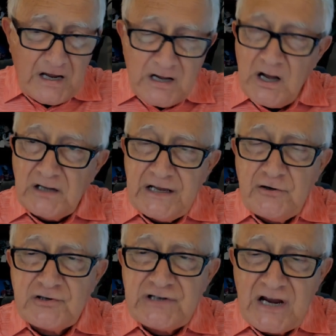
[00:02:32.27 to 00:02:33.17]
A
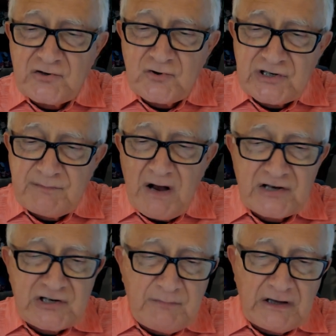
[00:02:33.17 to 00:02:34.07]
leader takes
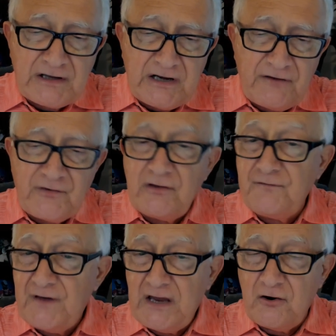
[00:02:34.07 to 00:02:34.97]
responsibility for the
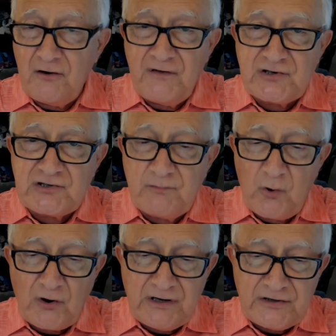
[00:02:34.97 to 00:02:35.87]
failure of his
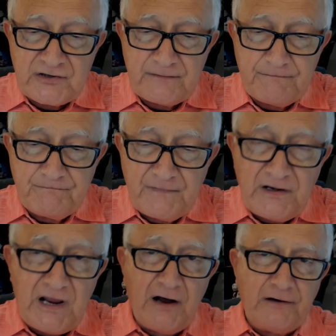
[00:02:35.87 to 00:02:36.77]
subordinates.
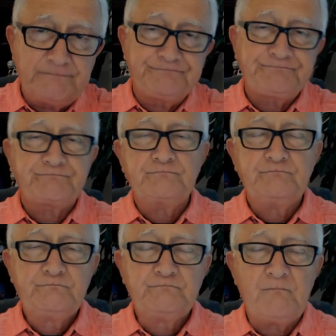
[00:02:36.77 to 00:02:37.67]
Now,
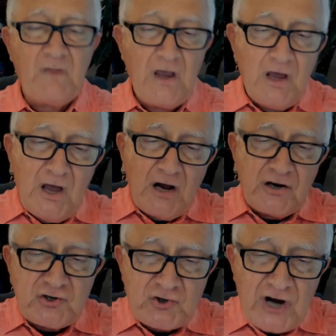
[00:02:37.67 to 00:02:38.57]

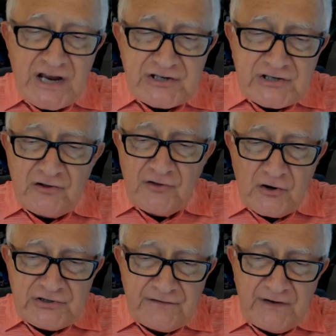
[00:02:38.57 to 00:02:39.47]
contrast
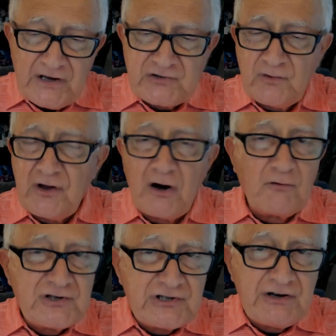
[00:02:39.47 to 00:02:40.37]
those events with our
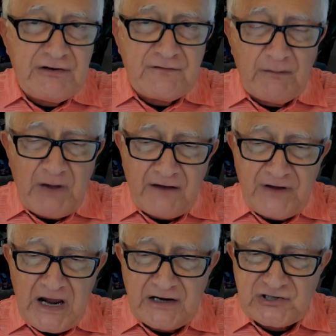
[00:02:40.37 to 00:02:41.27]
retreat from
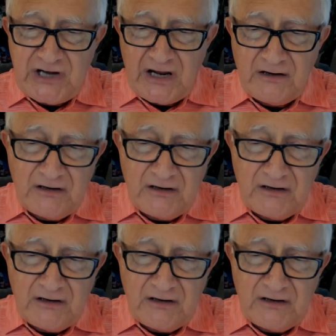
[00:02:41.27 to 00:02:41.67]
Afghanistan.